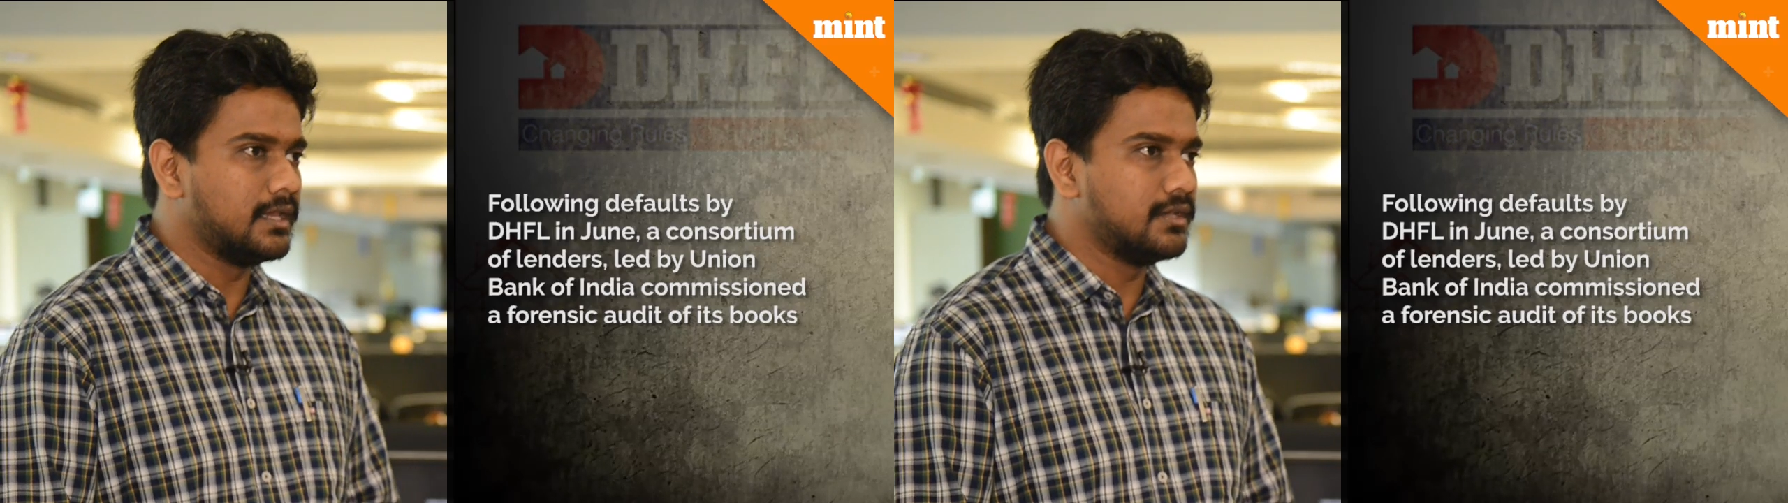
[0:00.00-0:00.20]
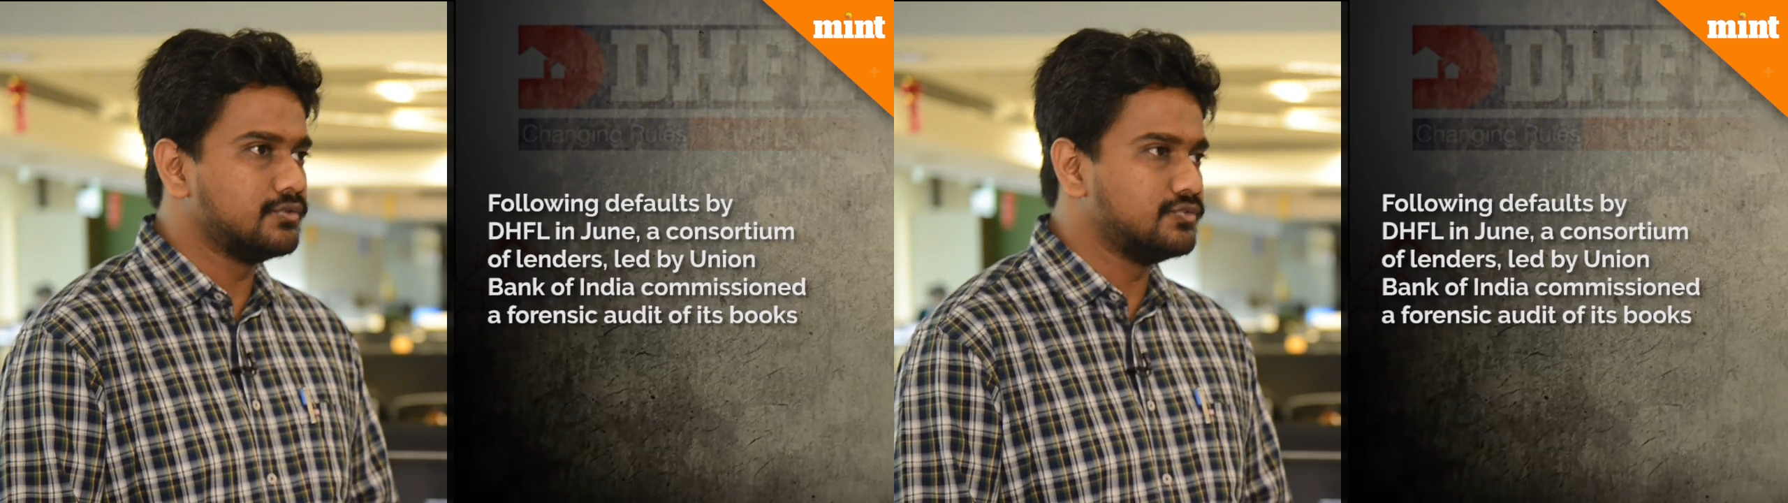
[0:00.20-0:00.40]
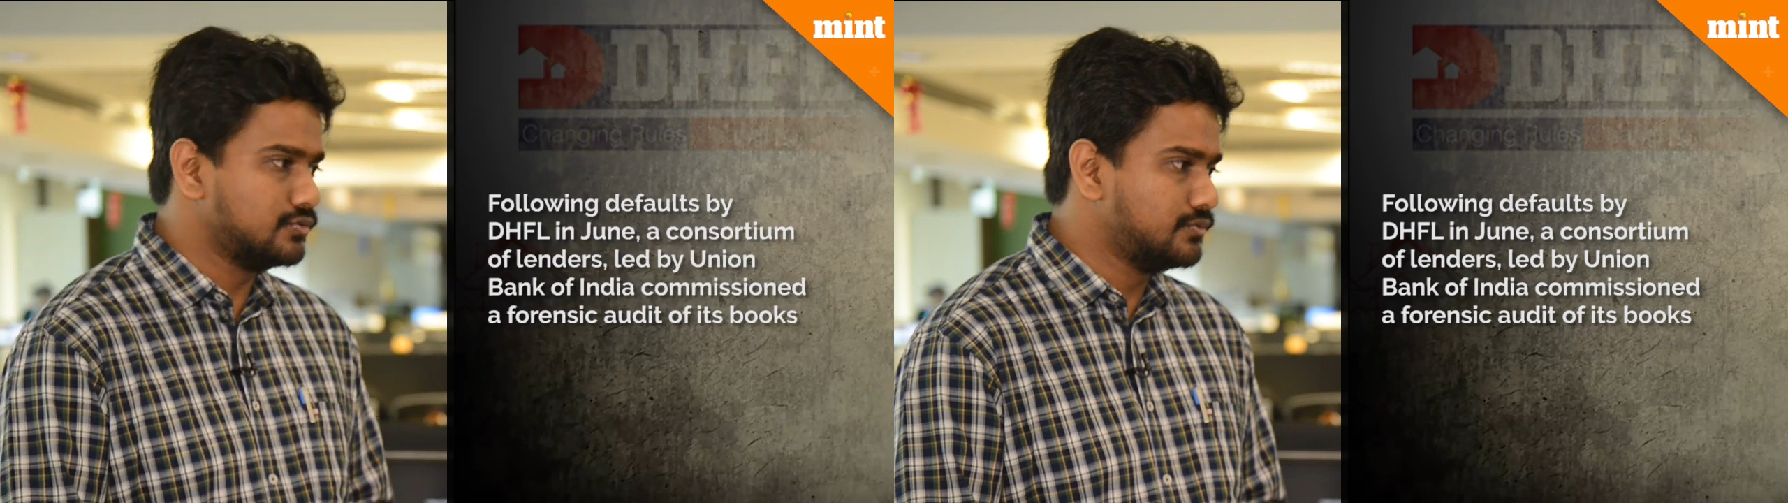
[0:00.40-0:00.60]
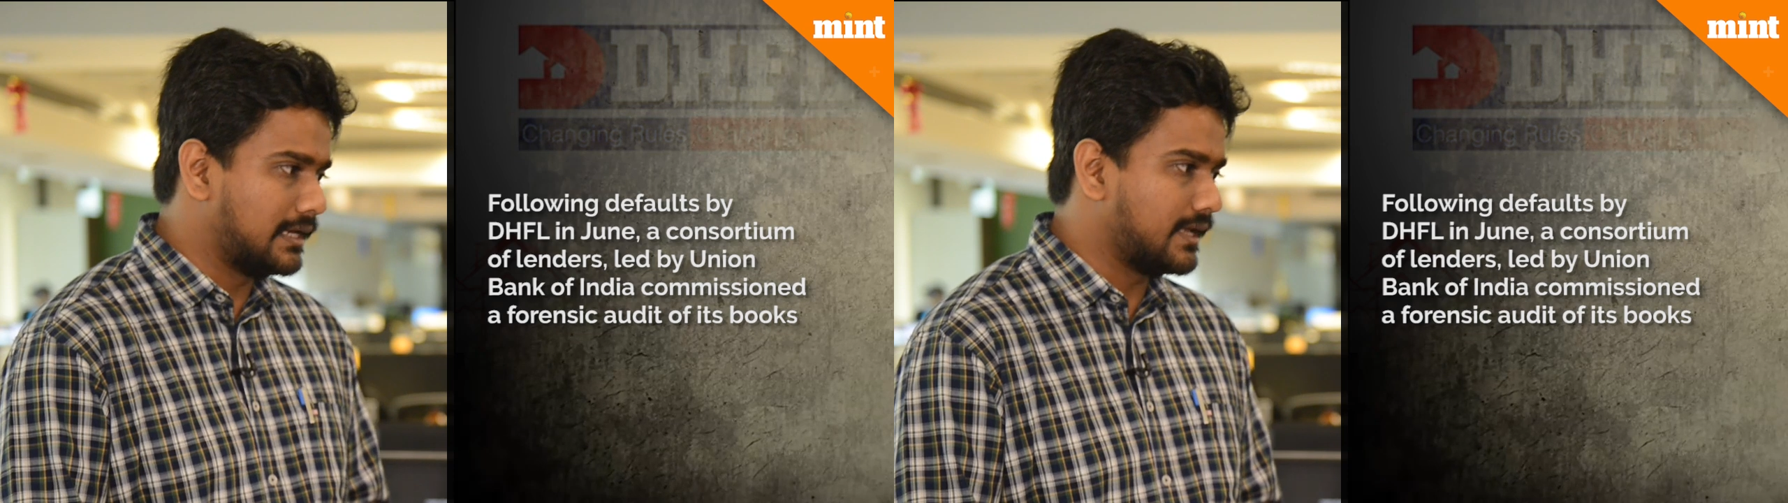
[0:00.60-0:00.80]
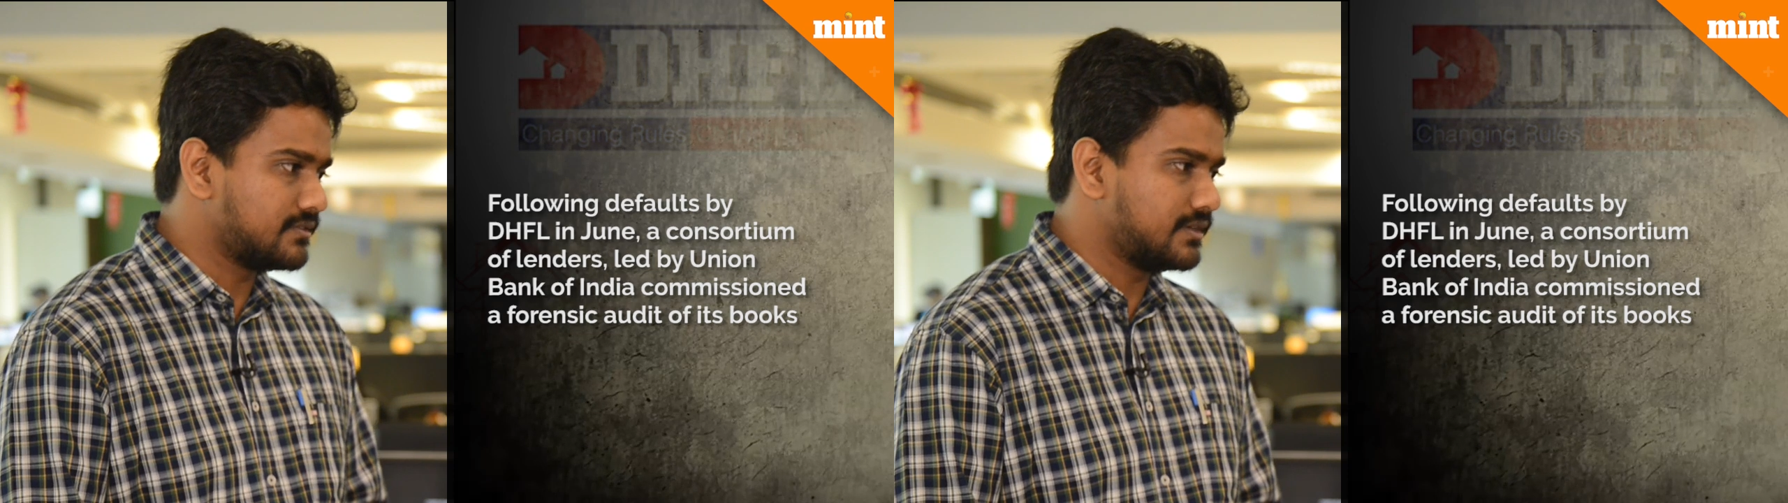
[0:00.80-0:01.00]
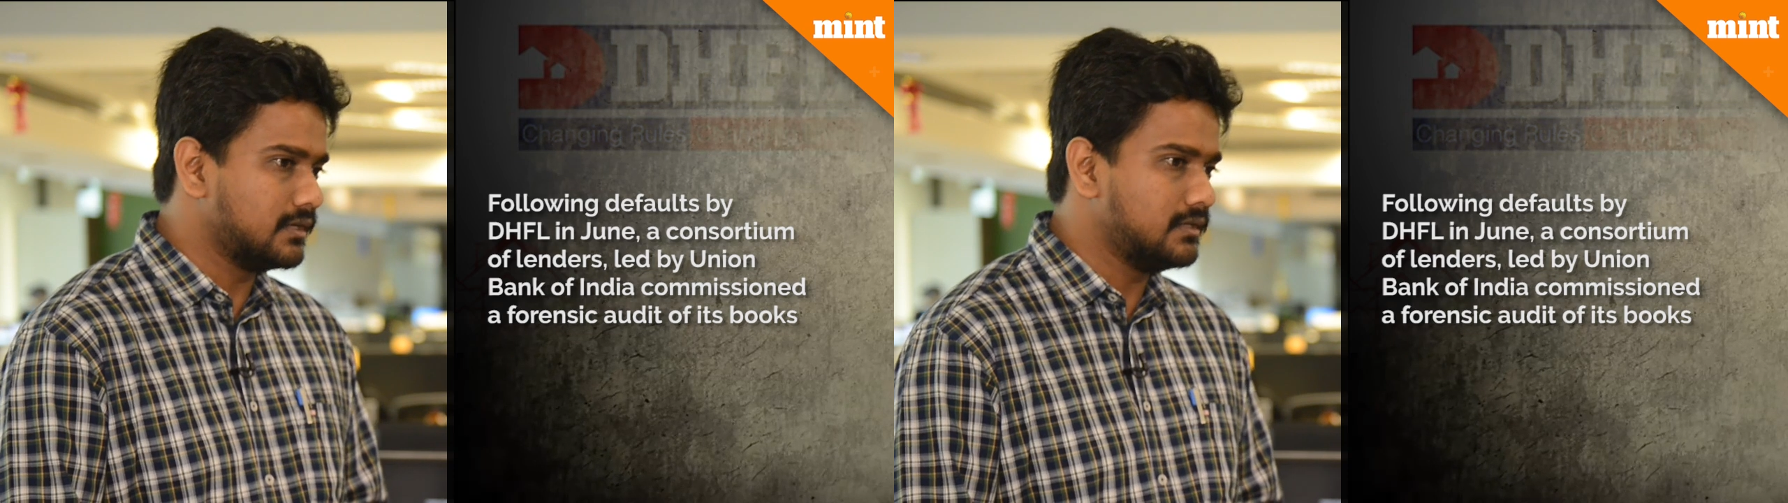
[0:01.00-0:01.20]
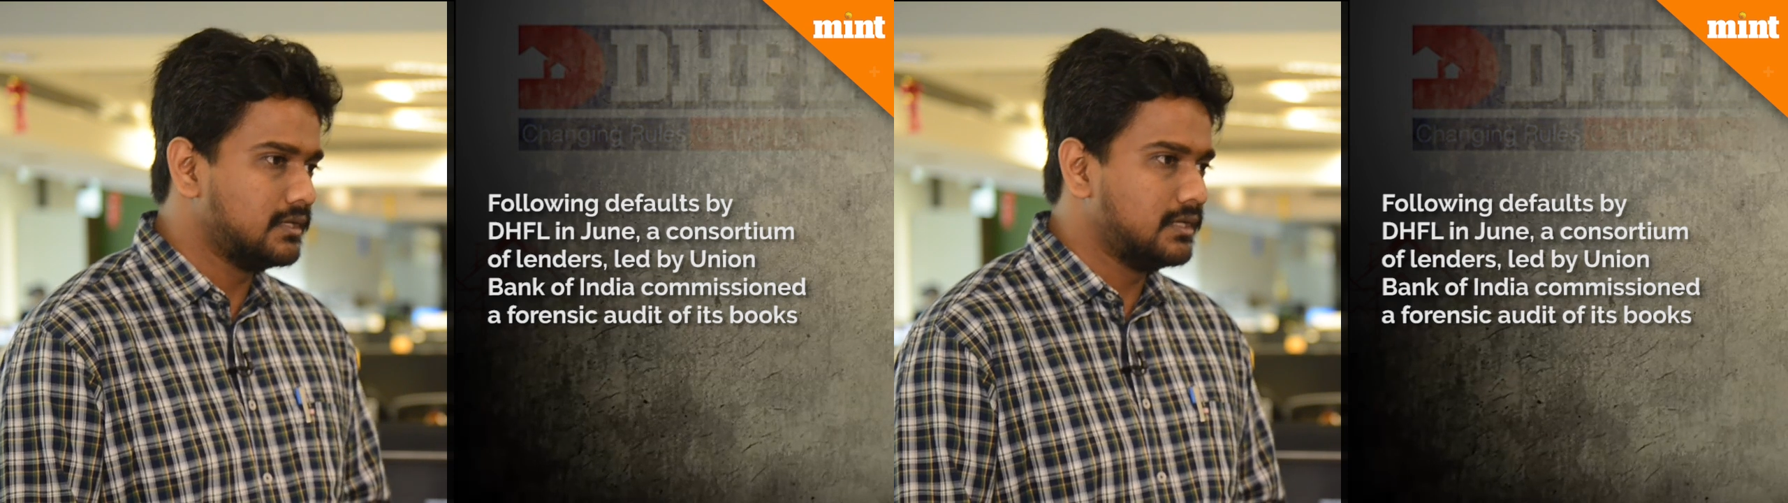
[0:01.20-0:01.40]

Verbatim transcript: in June last year,